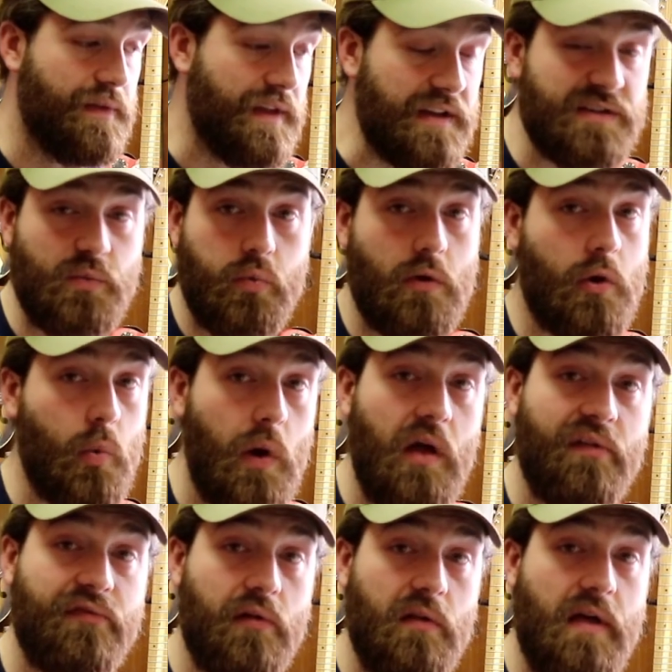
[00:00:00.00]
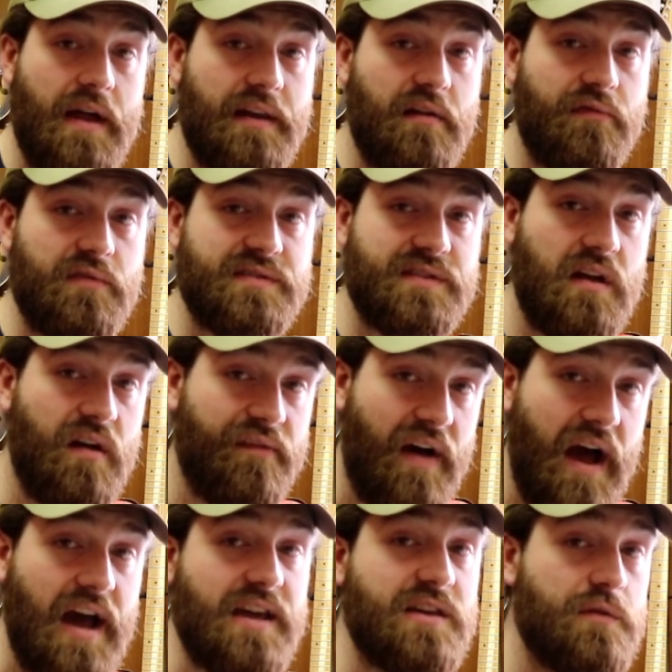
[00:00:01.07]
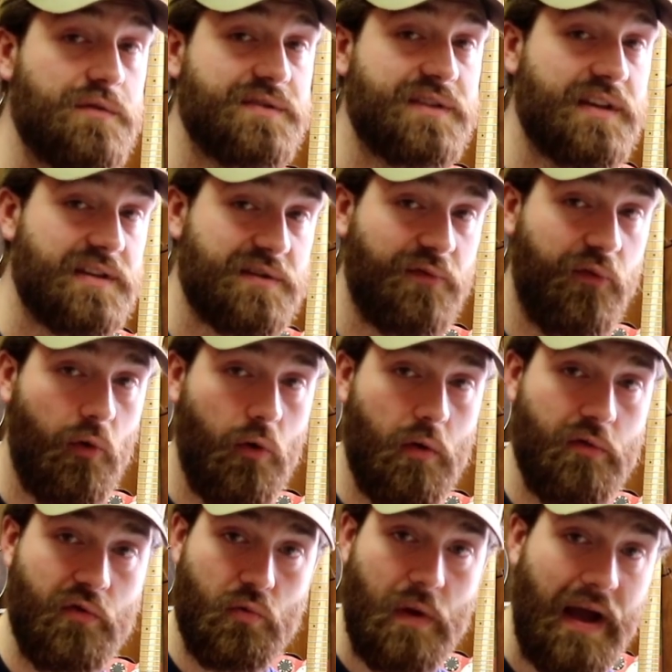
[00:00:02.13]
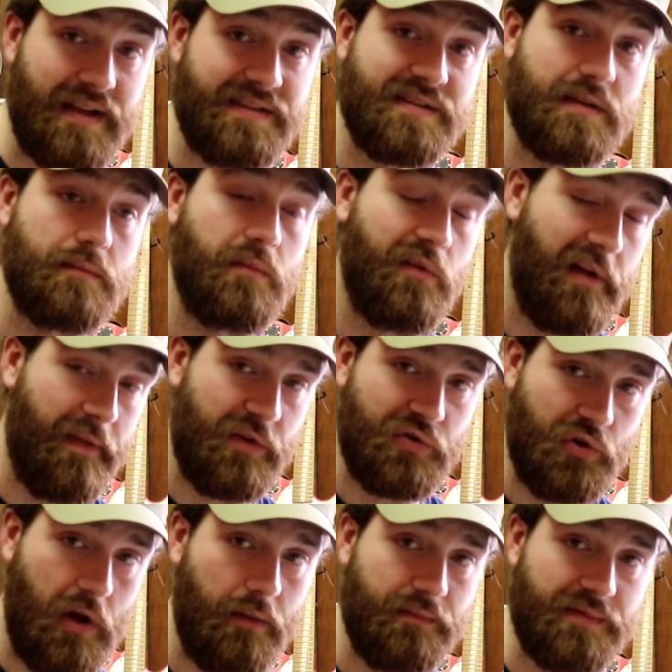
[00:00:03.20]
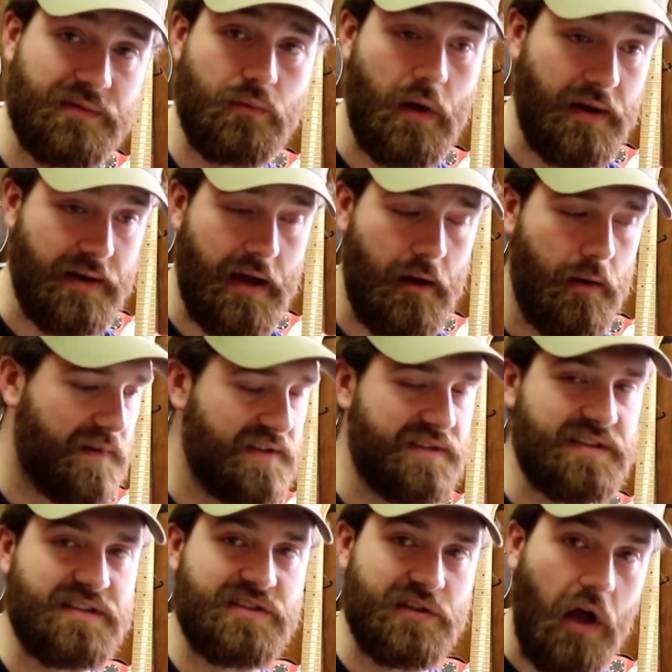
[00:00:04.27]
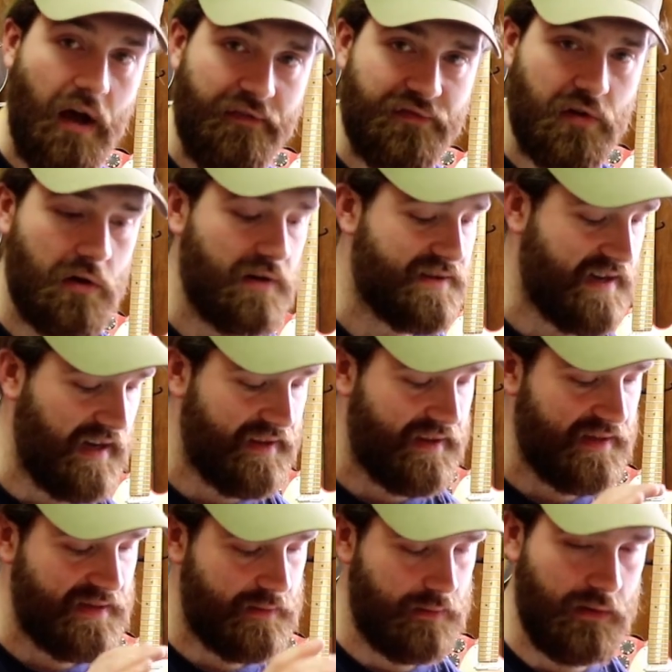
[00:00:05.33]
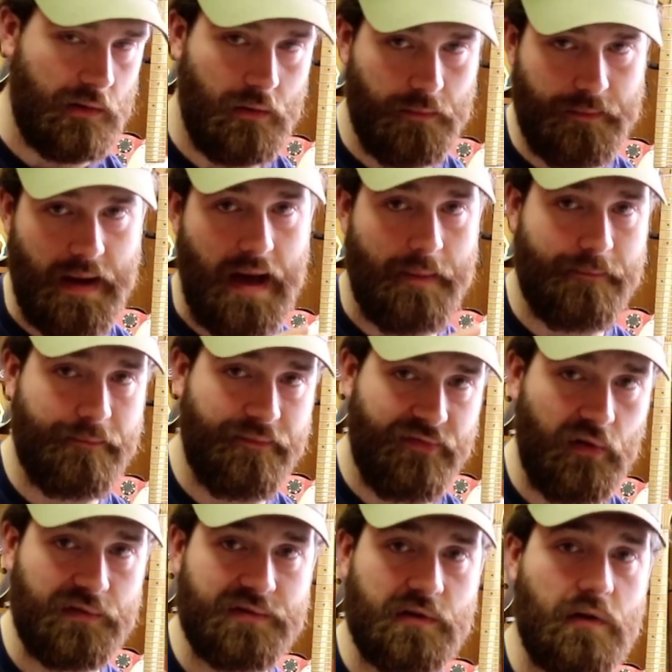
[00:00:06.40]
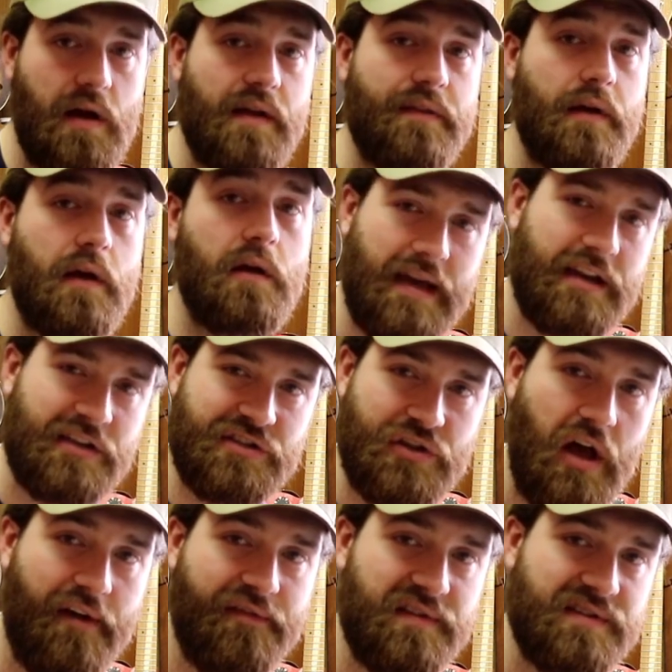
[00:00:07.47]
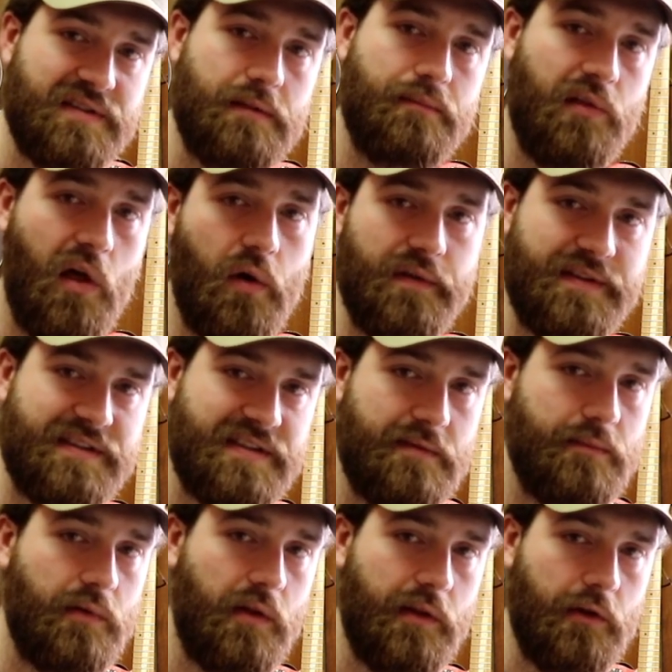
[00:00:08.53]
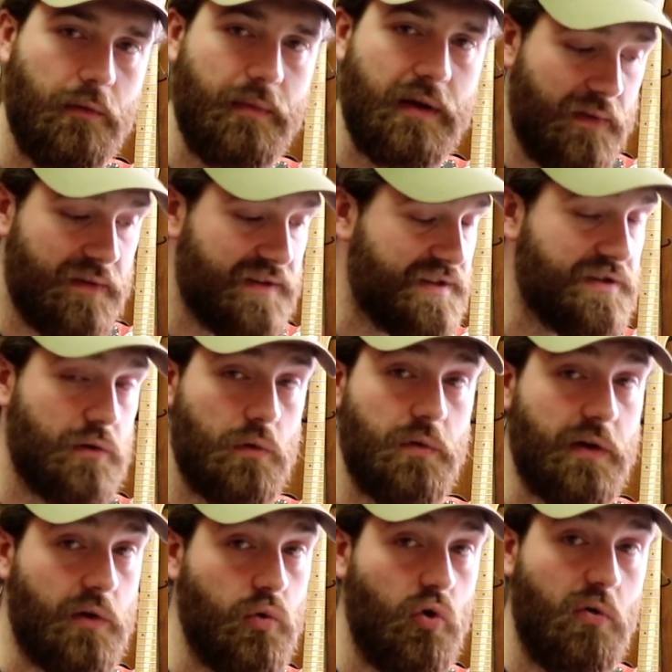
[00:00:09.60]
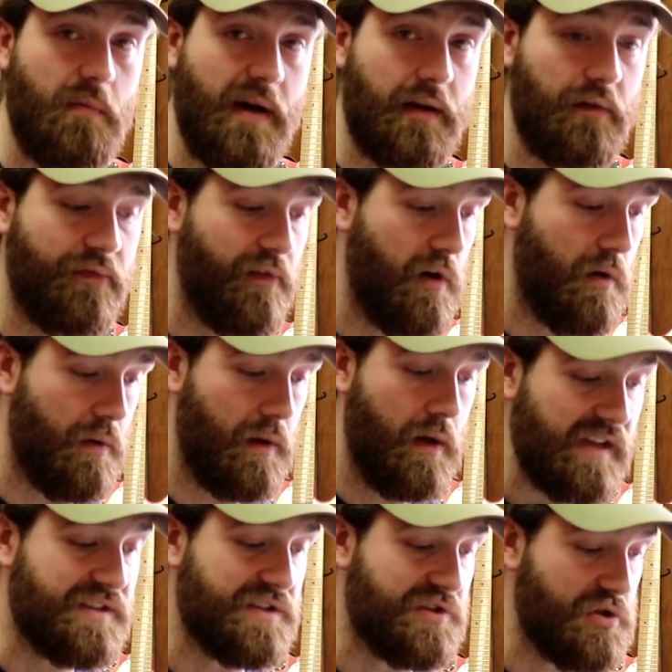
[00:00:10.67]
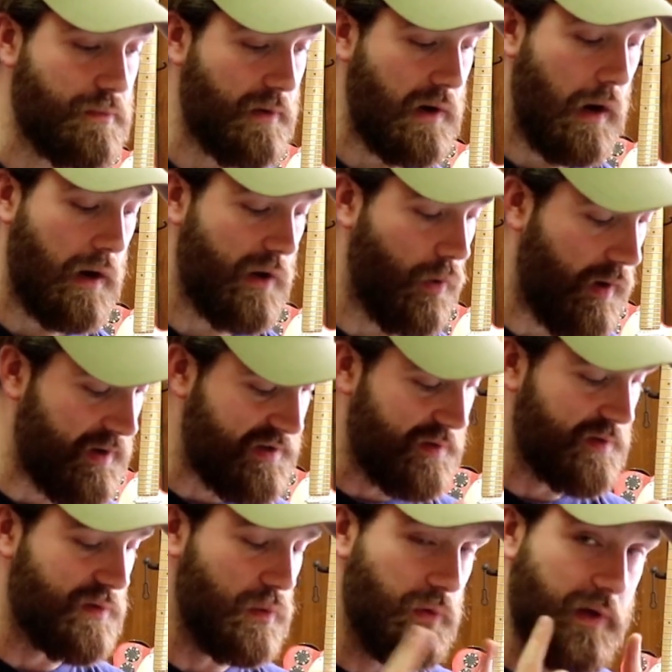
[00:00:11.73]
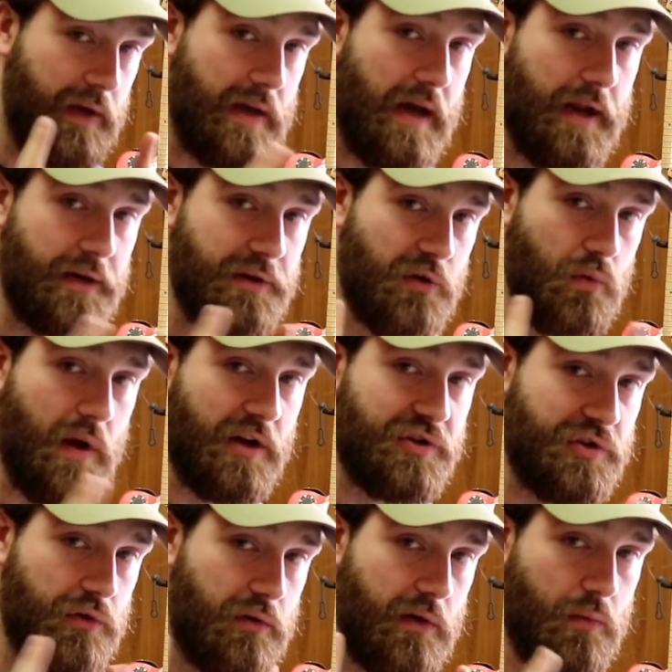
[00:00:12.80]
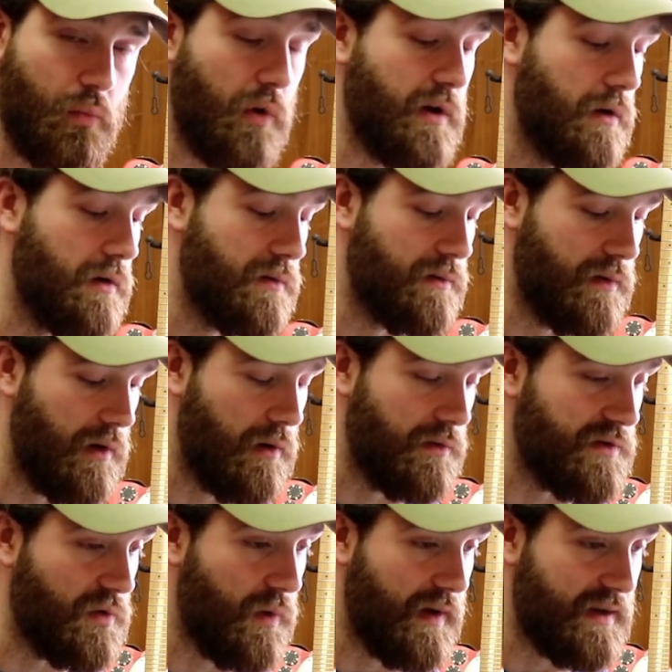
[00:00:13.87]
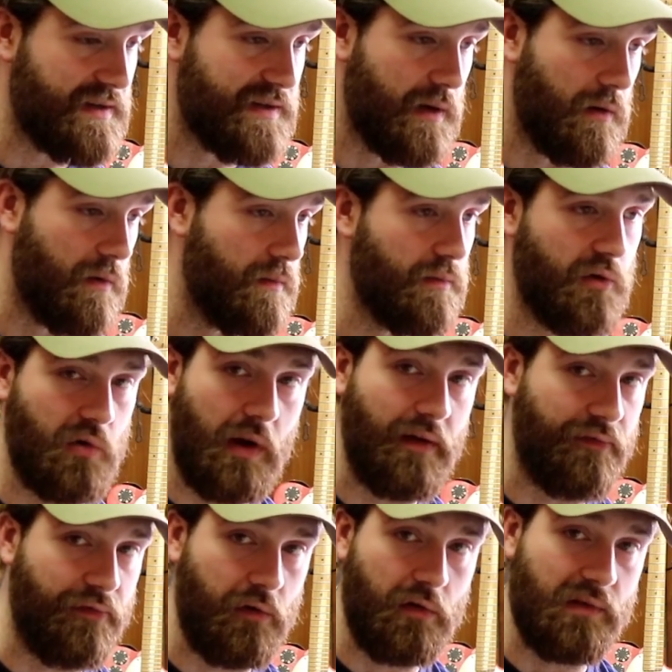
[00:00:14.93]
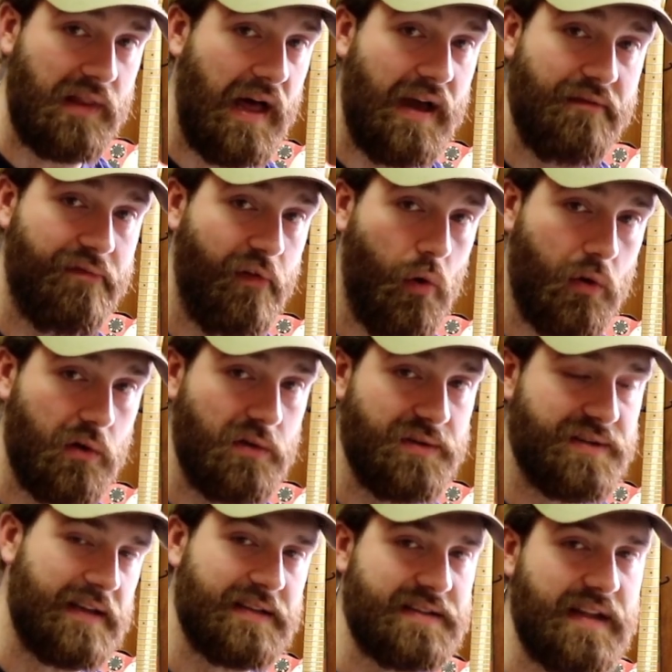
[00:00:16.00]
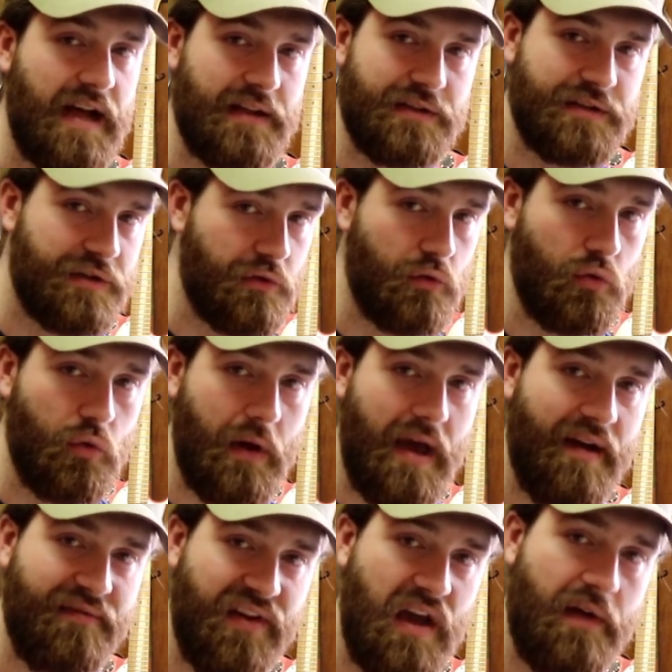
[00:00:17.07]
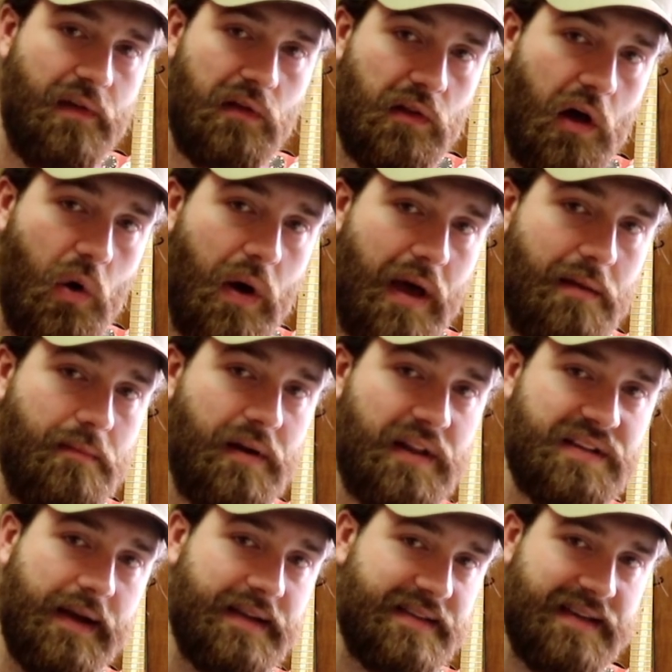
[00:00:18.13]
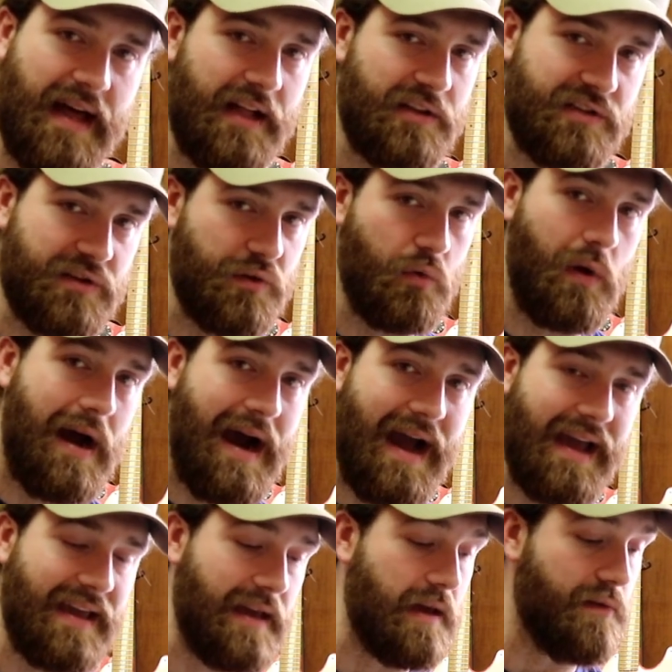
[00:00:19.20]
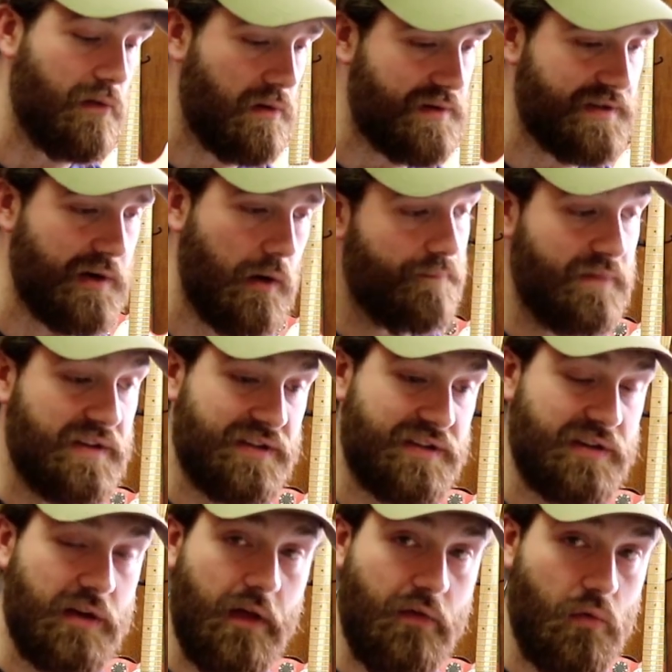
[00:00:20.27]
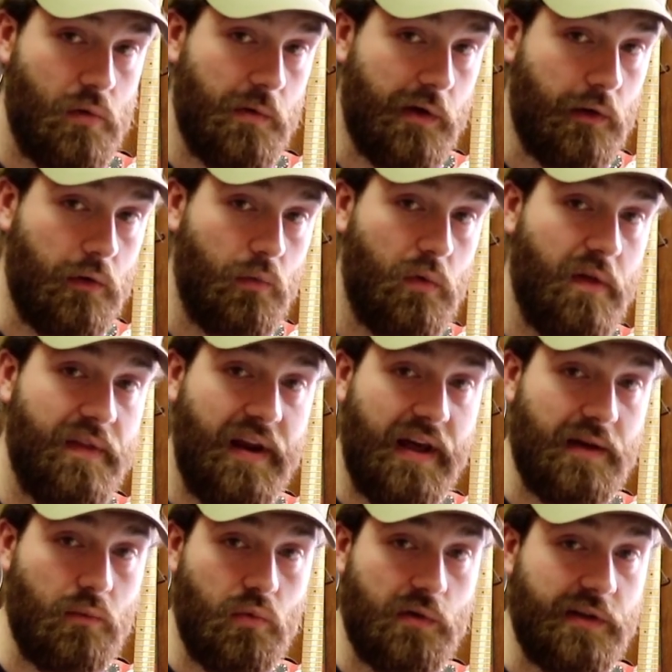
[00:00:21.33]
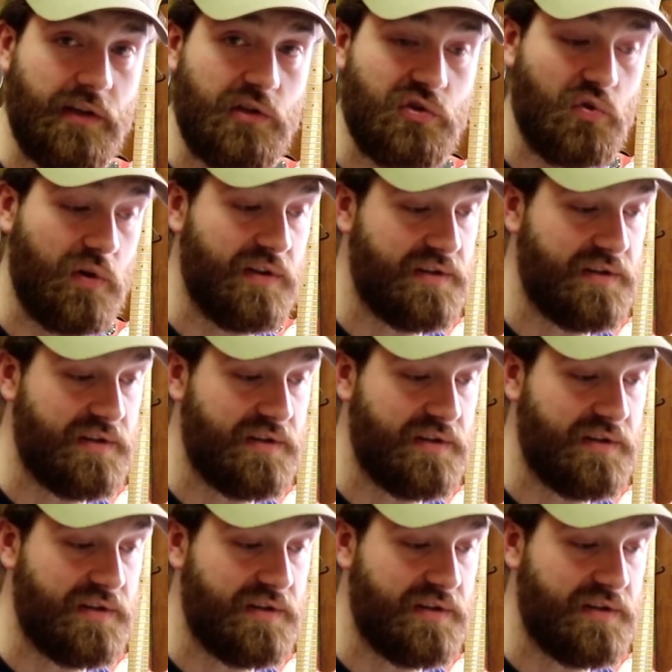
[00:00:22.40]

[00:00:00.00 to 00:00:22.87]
These work well for a lot of different stuff. I use this for the ride cymbal on the drums right now because it's softer. It's got this, pop filter on there, kind of softens the blow of the cymbal a little bit. This is a really cool microphone. It's a supercardioid, so it's really kind of directional at what you're doing, so great for live vocals. It's not too heavy on the low end, but it's not too high either, so this is another really good one that I really enjoy.